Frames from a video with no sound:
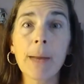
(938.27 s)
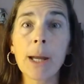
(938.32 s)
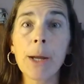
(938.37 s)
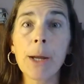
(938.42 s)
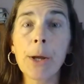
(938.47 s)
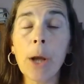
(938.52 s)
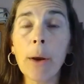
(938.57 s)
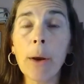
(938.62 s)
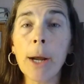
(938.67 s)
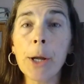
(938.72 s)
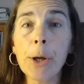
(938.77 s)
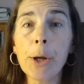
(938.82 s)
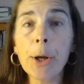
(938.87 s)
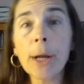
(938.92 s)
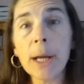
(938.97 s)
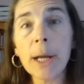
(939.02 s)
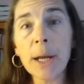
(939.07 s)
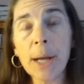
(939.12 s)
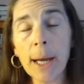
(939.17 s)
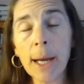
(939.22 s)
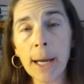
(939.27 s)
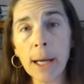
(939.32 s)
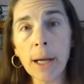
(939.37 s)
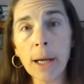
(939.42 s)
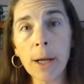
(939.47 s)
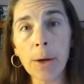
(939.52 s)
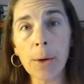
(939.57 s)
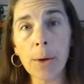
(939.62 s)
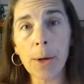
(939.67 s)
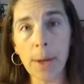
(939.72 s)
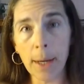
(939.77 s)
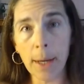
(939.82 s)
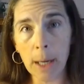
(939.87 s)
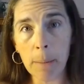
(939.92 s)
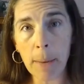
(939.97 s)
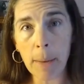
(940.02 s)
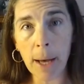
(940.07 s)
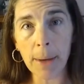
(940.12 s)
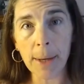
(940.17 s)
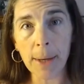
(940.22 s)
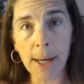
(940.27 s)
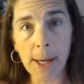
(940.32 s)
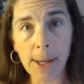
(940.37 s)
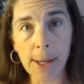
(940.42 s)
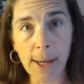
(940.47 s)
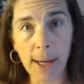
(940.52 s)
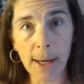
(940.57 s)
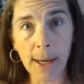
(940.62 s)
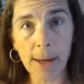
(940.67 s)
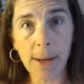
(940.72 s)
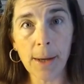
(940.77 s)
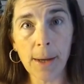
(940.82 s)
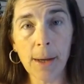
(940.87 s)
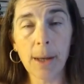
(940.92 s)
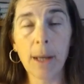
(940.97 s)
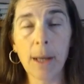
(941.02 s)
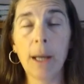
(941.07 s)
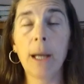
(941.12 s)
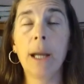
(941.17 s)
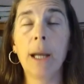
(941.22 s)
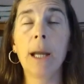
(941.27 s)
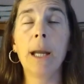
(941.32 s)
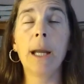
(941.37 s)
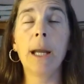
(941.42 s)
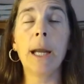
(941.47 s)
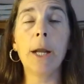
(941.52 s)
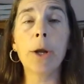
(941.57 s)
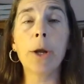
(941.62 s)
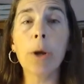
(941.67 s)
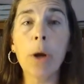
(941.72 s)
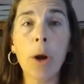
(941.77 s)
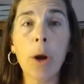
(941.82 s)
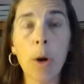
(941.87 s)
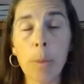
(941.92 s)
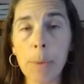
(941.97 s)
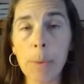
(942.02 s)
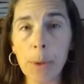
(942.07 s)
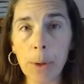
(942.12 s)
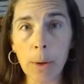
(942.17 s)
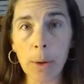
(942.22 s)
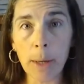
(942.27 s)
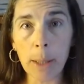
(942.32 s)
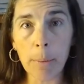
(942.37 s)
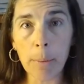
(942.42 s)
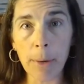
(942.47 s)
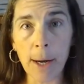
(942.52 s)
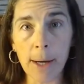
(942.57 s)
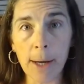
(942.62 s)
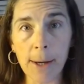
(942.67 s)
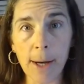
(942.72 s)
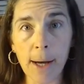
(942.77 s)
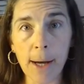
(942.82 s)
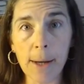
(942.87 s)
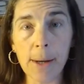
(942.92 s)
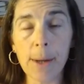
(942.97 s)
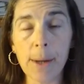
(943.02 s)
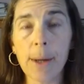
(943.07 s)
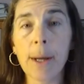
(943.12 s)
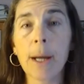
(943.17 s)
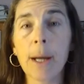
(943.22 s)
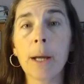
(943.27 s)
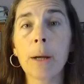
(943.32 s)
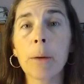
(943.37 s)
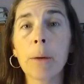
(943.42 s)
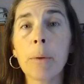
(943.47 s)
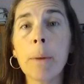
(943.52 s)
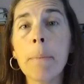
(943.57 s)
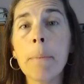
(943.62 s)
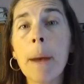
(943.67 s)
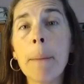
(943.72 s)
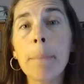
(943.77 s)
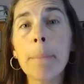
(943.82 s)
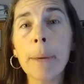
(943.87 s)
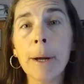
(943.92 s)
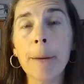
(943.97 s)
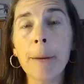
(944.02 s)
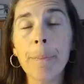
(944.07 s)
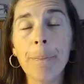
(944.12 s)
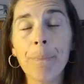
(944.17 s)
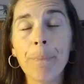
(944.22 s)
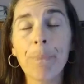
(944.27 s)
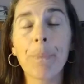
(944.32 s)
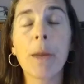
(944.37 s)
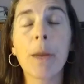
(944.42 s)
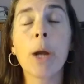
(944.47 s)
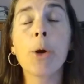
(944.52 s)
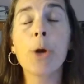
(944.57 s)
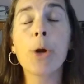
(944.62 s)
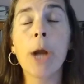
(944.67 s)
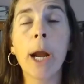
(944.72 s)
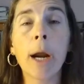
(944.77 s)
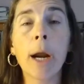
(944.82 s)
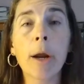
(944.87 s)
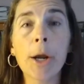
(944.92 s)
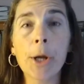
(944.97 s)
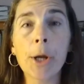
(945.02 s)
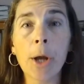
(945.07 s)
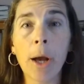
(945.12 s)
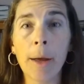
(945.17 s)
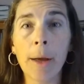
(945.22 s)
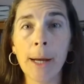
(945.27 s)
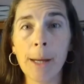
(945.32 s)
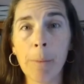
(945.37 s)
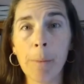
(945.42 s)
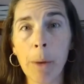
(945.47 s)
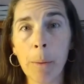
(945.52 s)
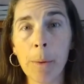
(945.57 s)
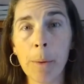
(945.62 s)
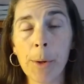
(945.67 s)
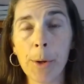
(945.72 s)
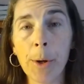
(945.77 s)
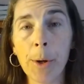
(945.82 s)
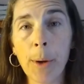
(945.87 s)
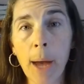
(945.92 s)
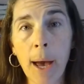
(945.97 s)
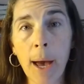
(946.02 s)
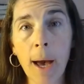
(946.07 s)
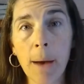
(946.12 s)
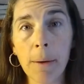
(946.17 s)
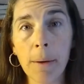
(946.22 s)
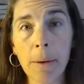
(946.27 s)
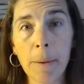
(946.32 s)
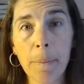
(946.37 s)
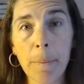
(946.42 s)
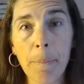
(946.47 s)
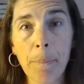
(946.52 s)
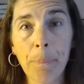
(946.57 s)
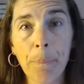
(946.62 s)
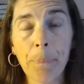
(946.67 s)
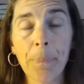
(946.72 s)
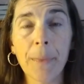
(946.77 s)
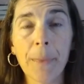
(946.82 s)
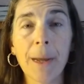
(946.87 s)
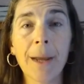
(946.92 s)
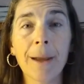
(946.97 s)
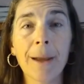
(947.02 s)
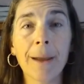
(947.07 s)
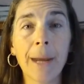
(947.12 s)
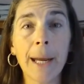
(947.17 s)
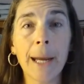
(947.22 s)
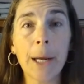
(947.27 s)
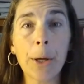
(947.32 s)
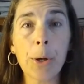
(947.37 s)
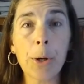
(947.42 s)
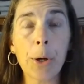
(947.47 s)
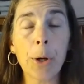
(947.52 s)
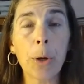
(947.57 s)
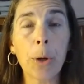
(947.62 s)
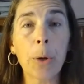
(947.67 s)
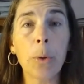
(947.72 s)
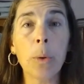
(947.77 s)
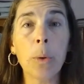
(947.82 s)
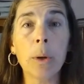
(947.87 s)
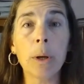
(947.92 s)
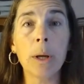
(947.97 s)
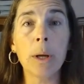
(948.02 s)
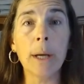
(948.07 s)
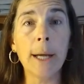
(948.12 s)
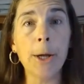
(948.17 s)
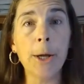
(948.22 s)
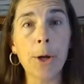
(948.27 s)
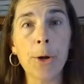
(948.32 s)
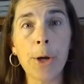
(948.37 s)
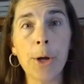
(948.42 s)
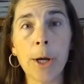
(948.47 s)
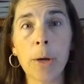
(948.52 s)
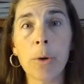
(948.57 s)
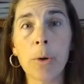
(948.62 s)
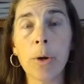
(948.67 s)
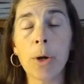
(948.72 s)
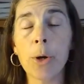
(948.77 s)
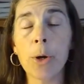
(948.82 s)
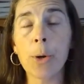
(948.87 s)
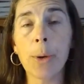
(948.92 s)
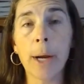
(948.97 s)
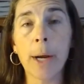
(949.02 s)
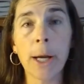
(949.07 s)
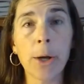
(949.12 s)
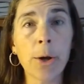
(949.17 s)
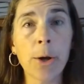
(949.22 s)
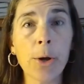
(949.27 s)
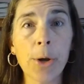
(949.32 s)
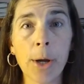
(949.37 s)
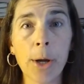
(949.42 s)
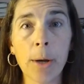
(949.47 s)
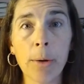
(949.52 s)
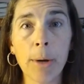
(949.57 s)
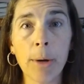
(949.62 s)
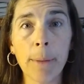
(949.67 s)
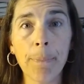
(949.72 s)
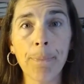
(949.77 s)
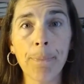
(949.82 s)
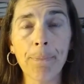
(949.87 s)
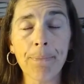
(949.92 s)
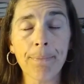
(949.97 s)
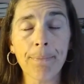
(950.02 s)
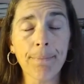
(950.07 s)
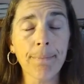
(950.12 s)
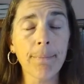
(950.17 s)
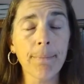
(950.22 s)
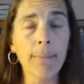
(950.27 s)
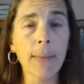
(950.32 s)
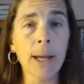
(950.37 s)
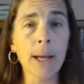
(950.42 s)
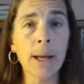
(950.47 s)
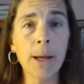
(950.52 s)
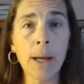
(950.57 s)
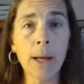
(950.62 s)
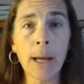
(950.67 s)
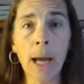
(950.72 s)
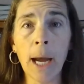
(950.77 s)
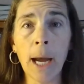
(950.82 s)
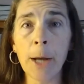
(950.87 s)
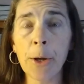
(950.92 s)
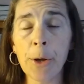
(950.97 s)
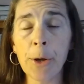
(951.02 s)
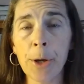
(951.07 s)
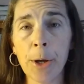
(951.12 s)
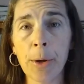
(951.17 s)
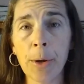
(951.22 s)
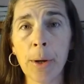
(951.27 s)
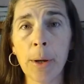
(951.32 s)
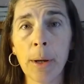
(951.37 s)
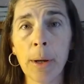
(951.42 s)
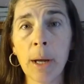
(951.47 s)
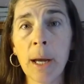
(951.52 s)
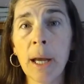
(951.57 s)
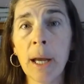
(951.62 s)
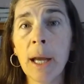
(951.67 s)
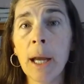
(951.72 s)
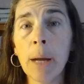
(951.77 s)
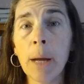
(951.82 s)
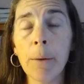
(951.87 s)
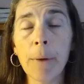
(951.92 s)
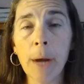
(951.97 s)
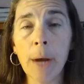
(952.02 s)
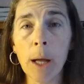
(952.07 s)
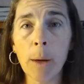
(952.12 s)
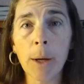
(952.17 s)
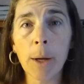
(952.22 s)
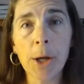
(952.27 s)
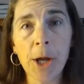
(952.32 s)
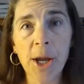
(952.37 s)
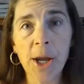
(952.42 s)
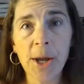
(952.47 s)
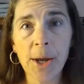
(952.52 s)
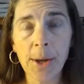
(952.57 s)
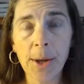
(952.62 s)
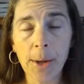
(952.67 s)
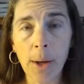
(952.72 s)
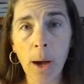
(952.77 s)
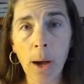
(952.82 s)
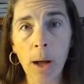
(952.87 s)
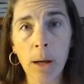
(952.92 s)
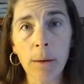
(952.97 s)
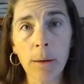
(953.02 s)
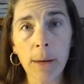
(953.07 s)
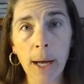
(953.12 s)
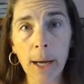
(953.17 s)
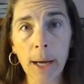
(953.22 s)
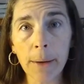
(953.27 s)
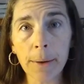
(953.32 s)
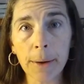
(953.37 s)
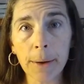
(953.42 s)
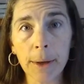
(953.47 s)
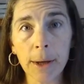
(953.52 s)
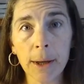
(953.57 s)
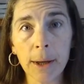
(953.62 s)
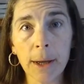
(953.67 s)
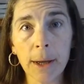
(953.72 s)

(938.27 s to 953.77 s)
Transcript: So as you continue to think about these things in your homeschooling process, remember, cherish all these moments you have, right? To lead your children, train your children, to guide your children, and following Jesus in all of life.